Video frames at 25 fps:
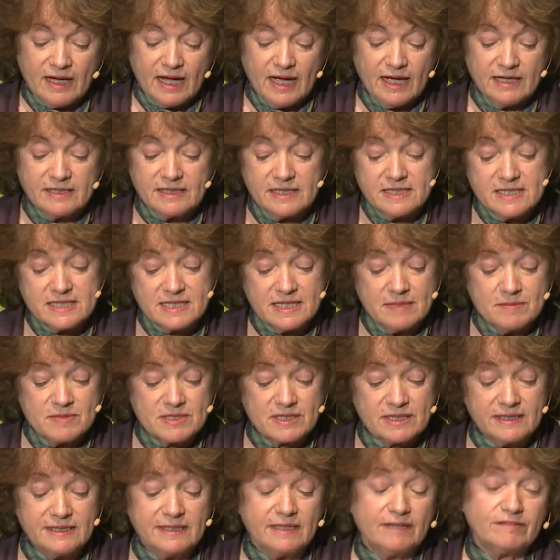And it
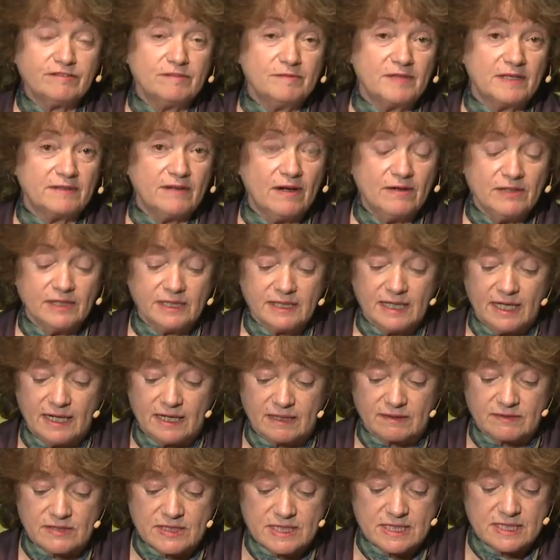seems clear from their own
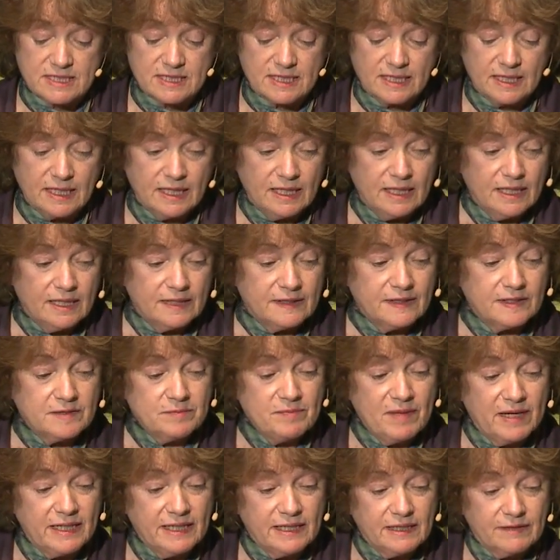accounts
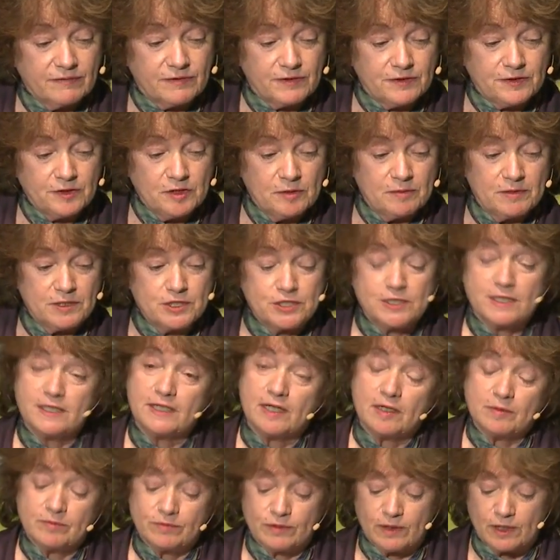that many of the Human
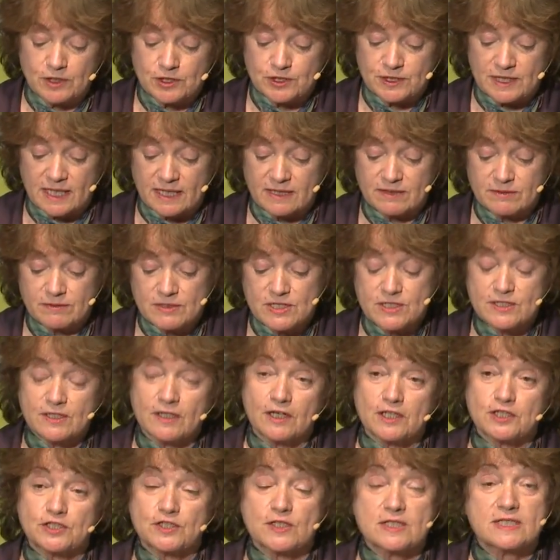Genome Project
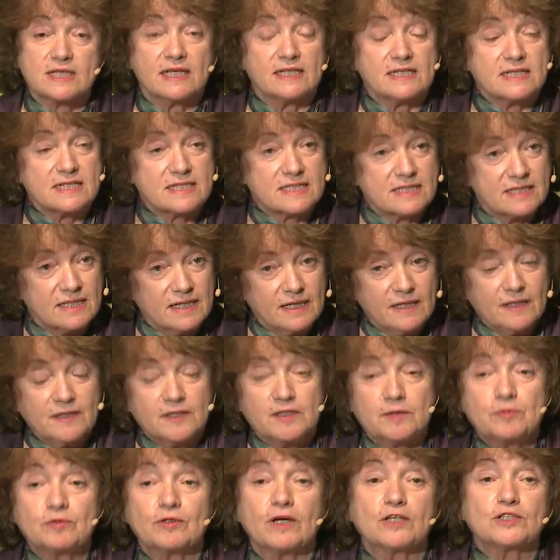researchers, that is,
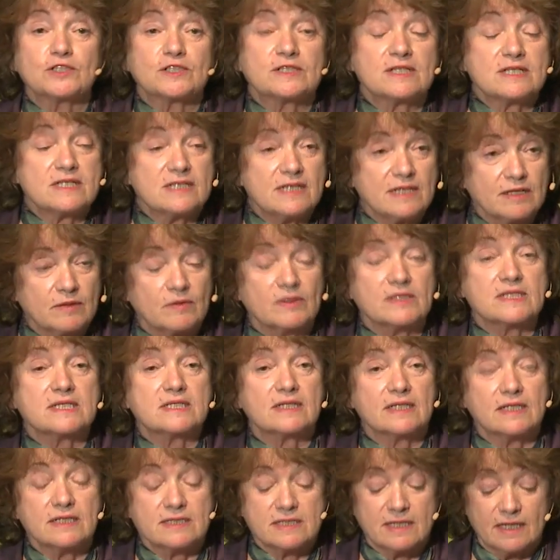the project to sequence
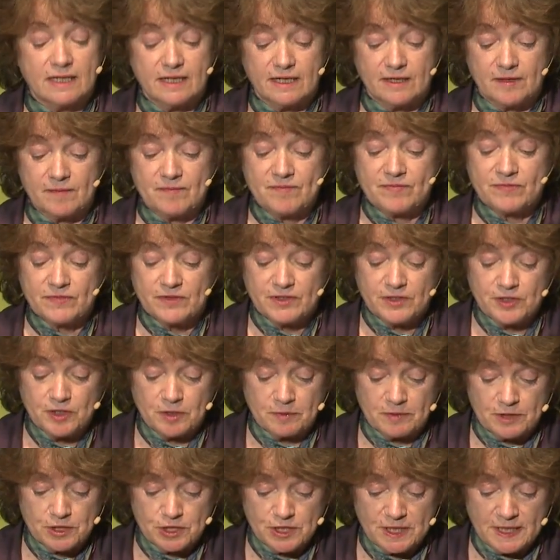the entire
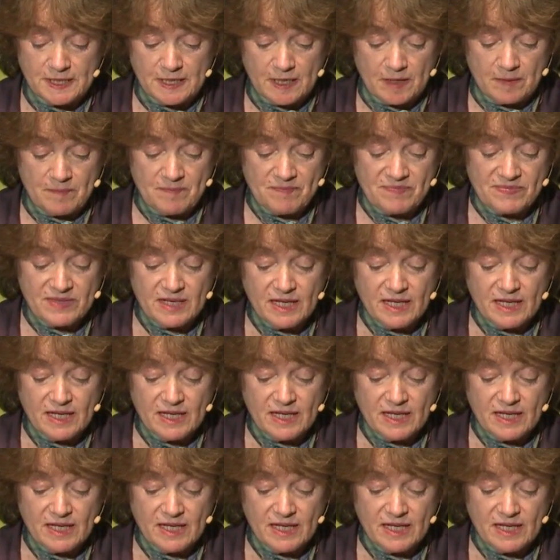human genome,